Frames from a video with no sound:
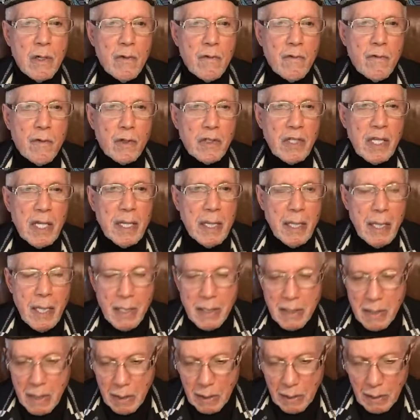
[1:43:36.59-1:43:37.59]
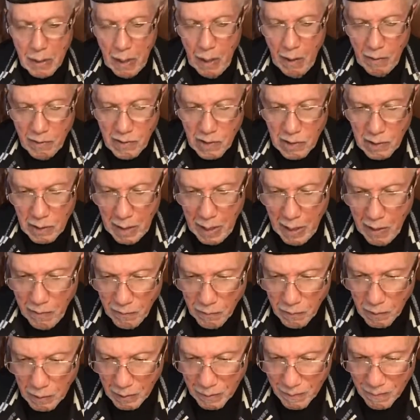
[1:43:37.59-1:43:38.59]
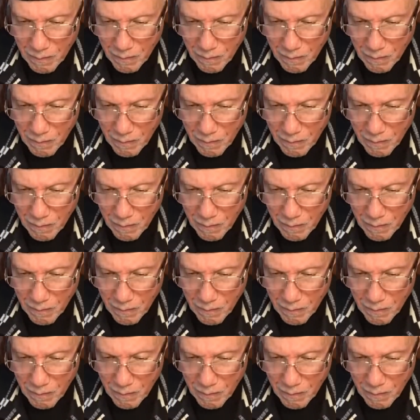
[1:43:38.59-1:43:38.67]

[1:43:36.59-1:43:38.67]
for the ending of slavery.